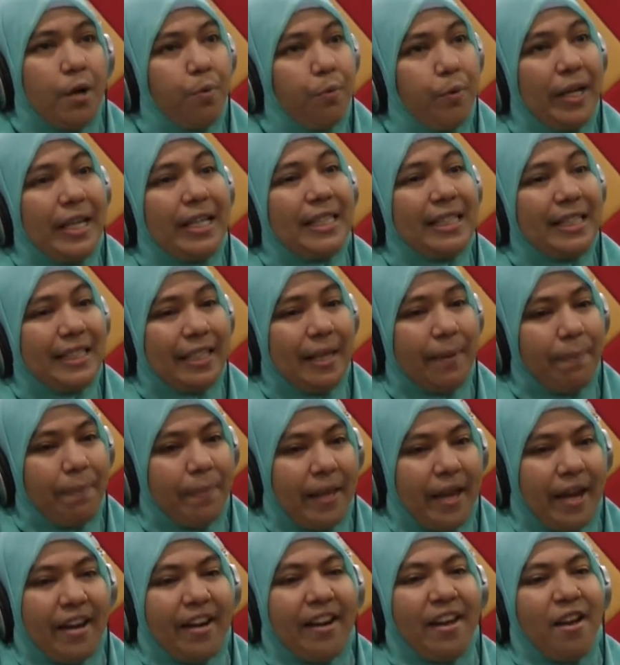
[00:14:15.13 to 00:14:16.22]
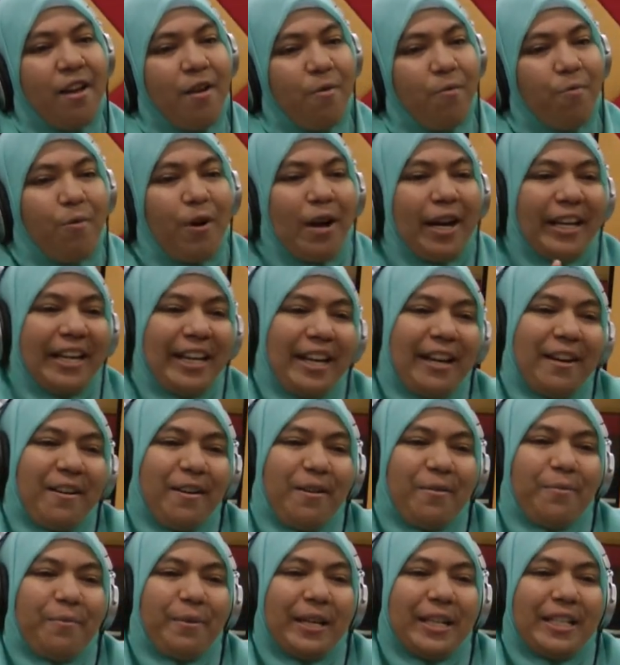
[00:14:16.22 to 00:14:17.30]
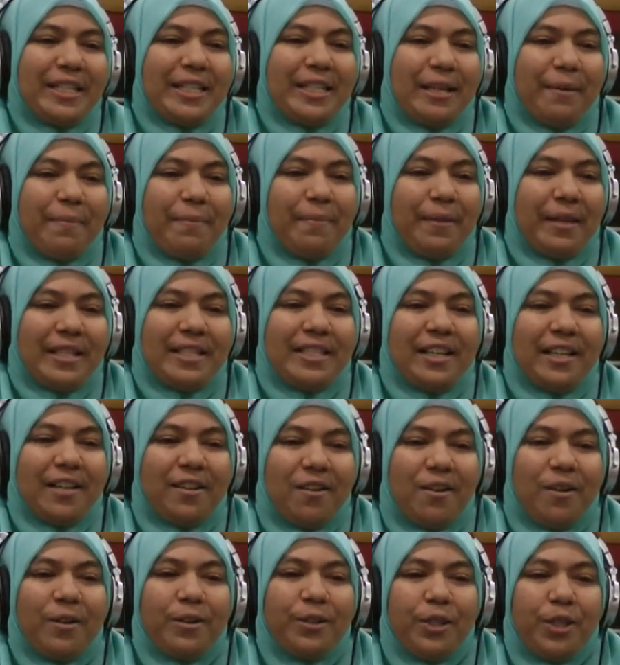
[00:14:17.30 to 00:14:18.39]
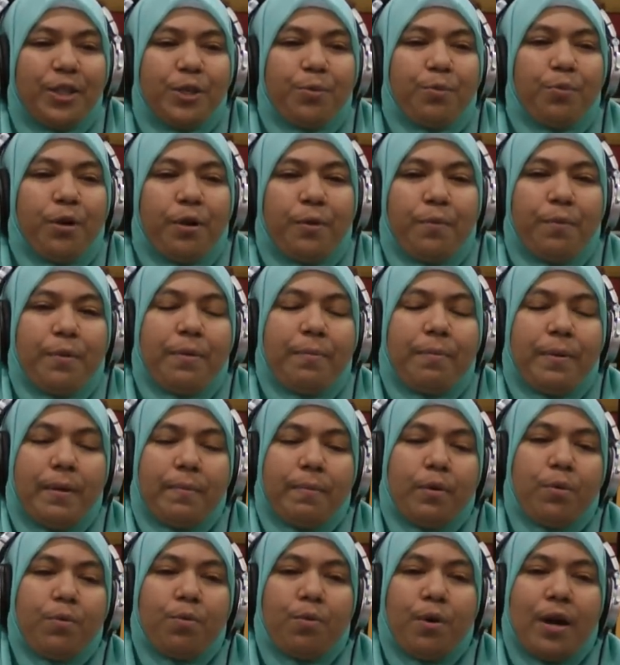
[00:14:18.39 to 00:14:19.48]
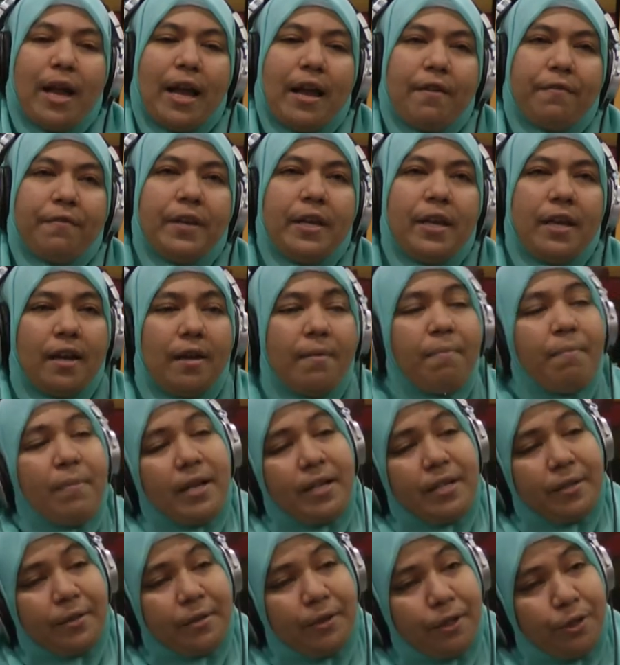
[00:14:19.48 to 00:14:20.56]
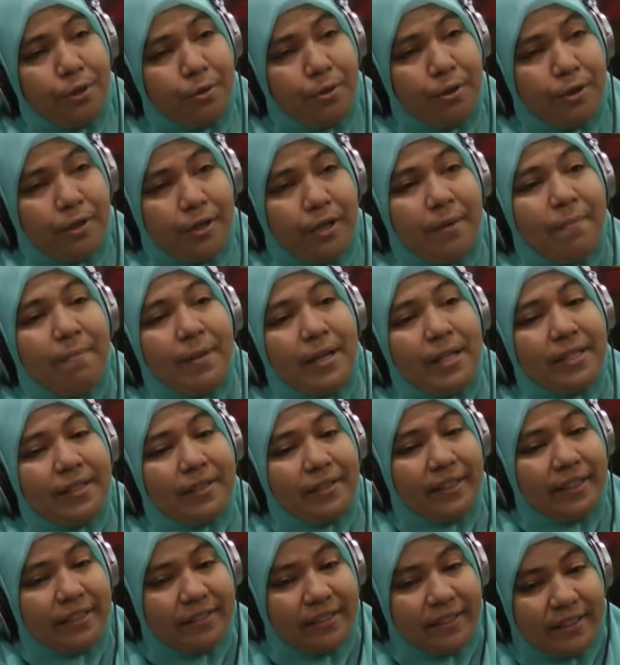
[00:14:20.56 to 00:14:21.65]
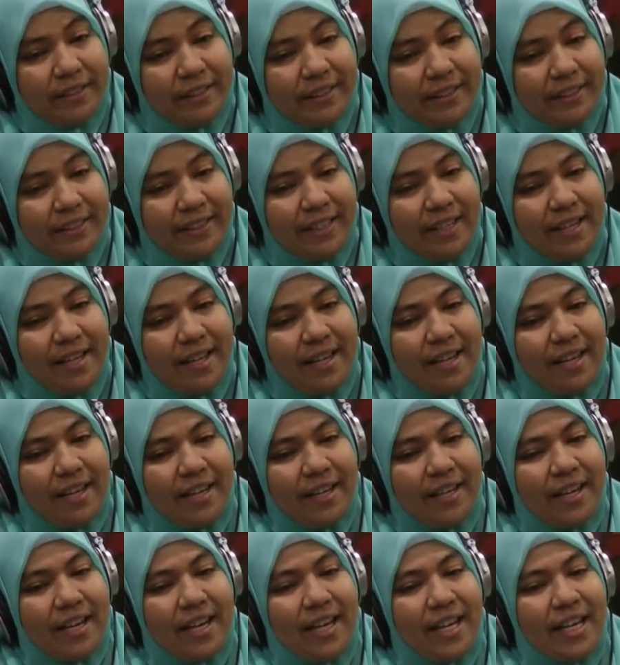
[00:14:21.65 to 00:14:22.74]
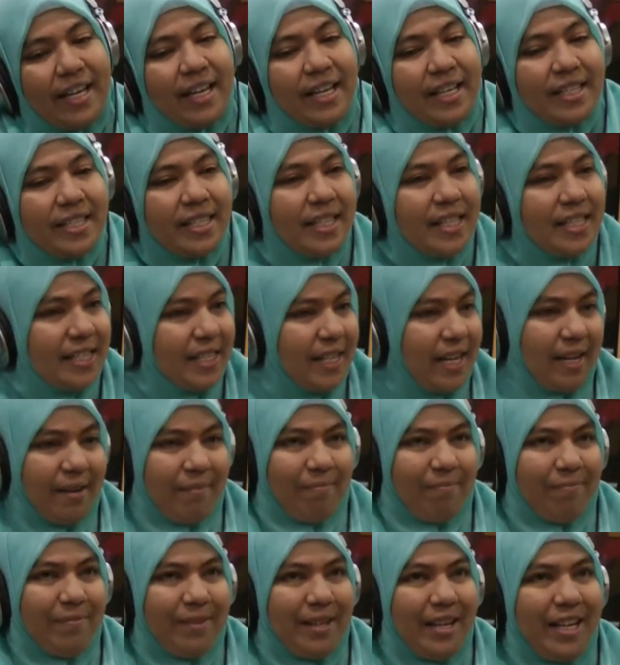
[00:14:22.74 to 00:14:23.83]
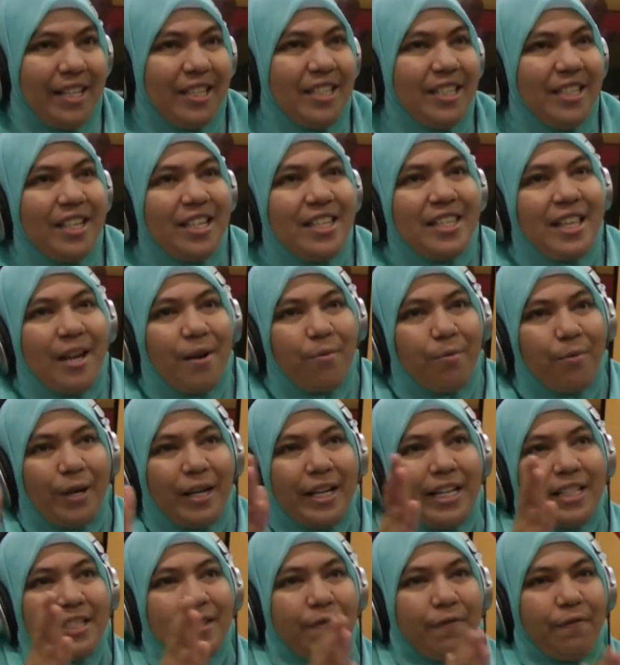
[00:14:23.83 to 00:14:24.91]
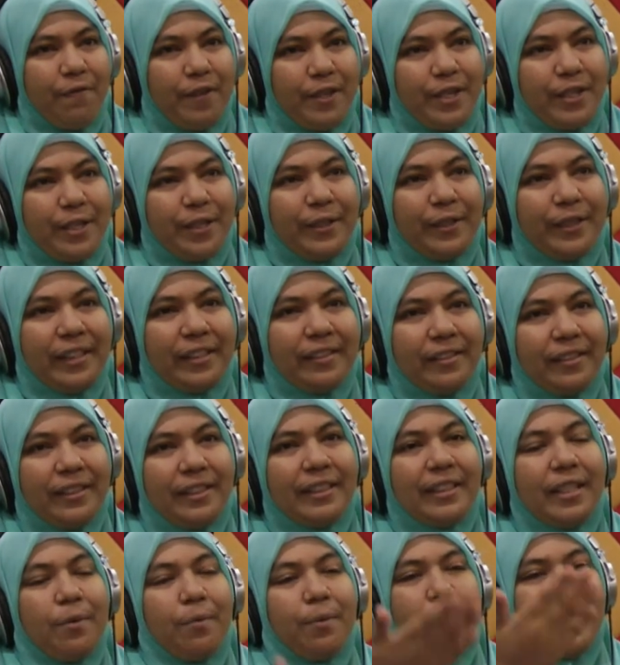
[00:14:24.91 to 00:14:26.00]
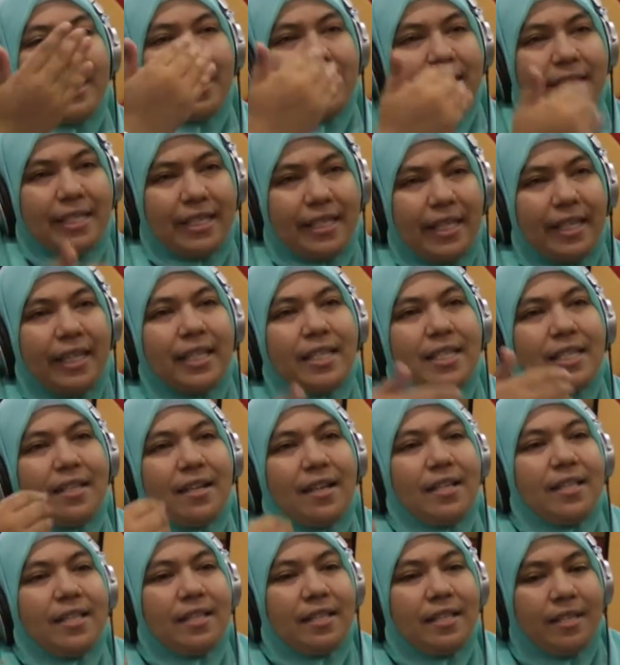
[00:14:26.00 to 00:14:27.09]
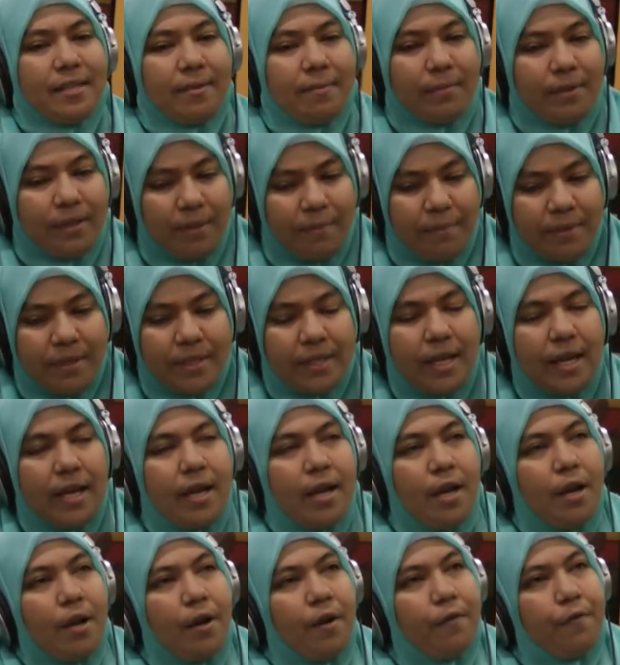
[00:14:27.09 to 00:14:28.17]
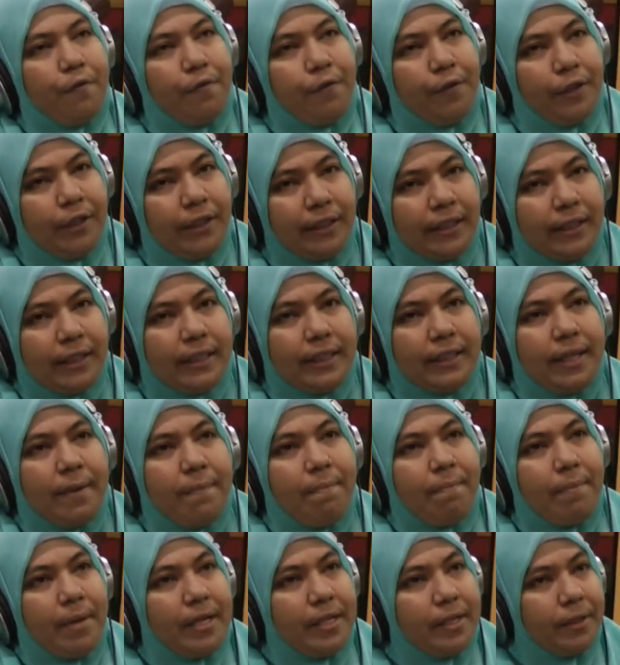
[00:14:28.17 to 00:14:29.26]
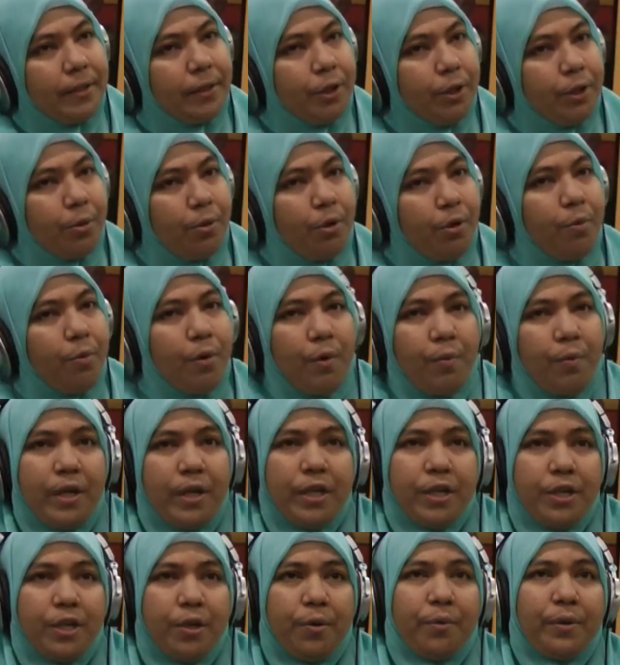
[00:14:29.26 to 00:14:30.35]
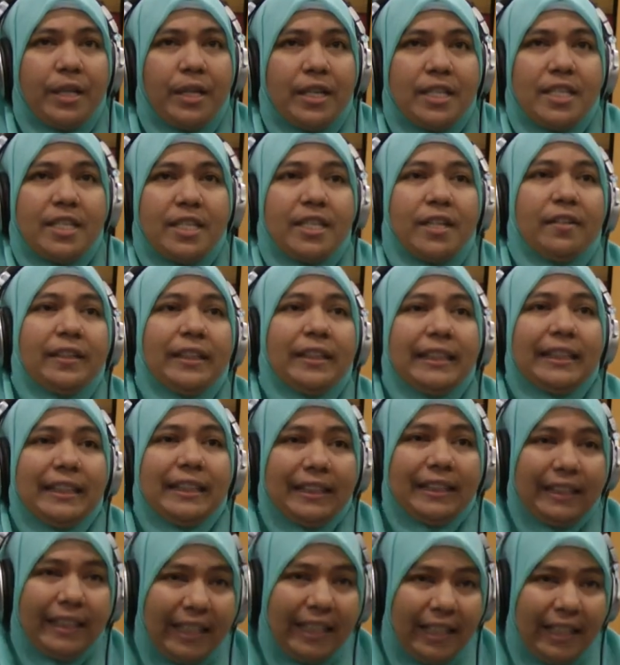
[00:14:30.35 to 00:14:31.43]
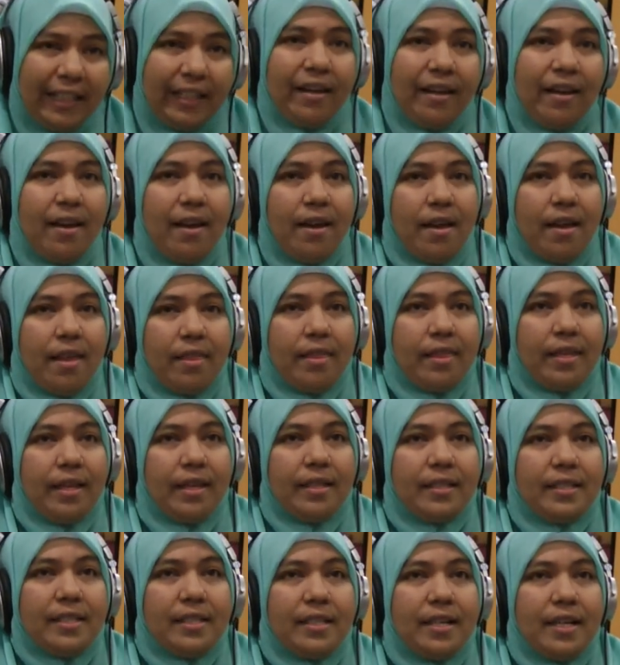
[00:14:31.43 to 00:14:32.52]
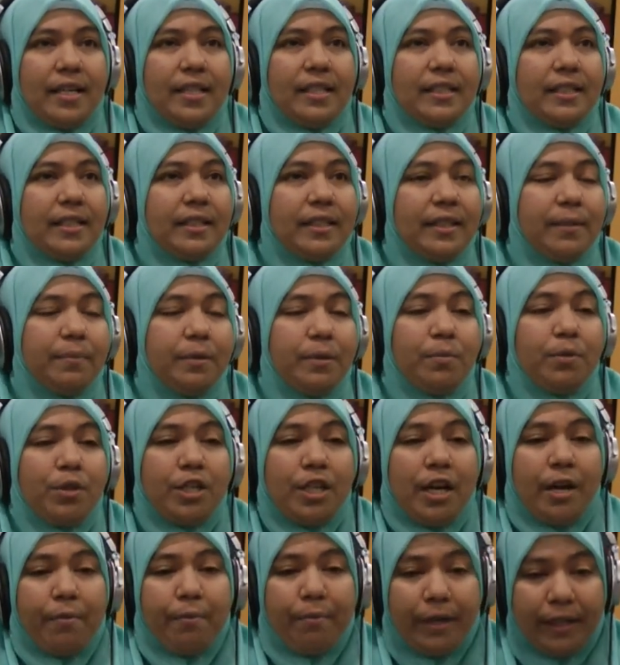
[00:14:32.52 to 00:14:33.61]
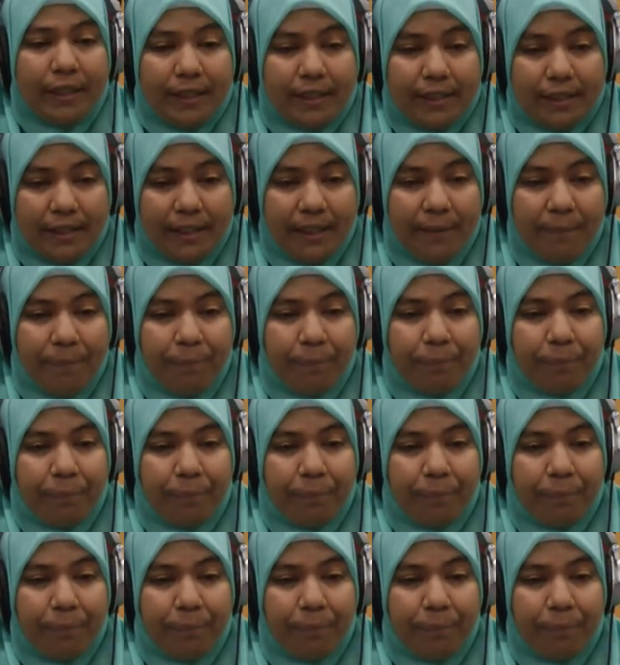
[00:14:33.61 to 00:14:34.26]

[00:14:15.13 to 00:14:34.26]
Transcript: We accept that. Why cannot we accept that psychologists work with people who have a mental disorder, a mental illness? Yeah, it is the same. It's just that one is a physical illness that we can see the signs and symptoms versus a mental disorder where we don't necessarily see the signs and symptoms directly.